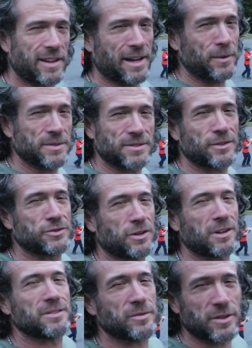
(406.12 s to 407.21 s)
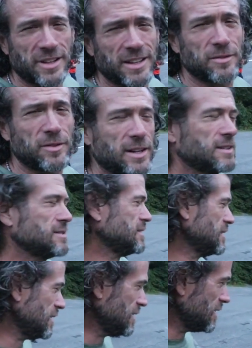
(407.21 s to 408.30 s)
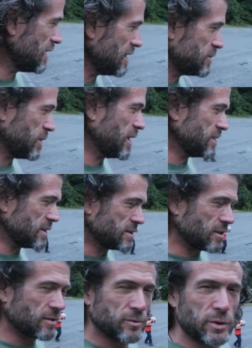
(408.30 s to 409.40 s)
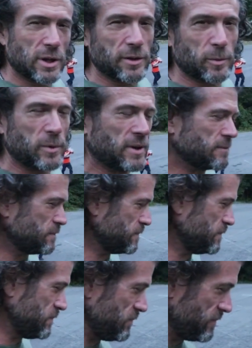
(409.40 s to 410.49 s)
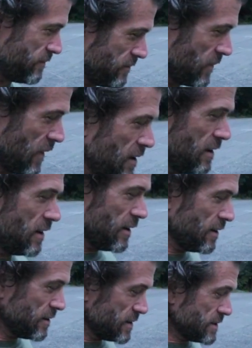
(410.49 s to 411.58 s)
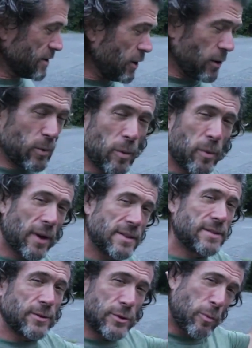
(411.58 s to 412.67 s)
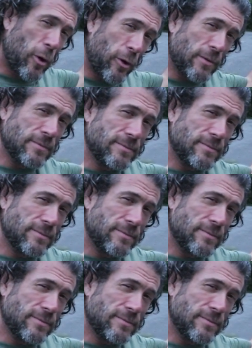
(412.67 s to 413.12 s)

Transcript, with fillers: that was our jaunt for the evening. At least we digested our food a little bit. So we'll probably see you tomorrow.